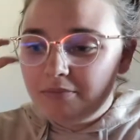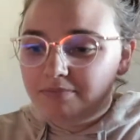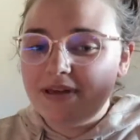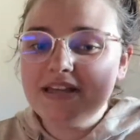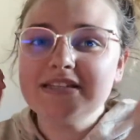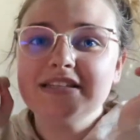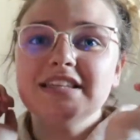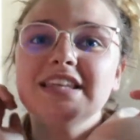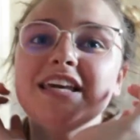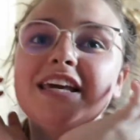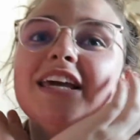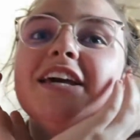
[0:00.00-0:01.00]

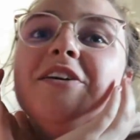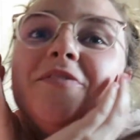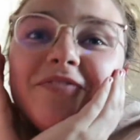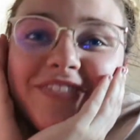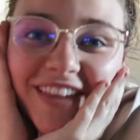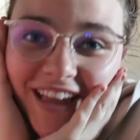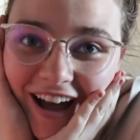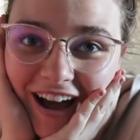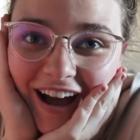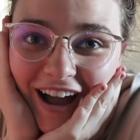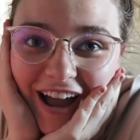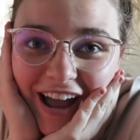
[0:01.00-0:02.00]
basically
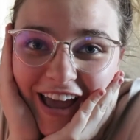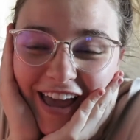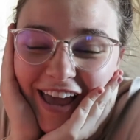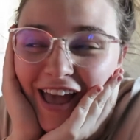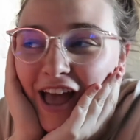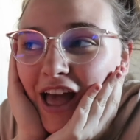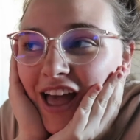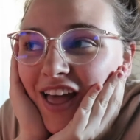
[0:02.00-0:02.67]
I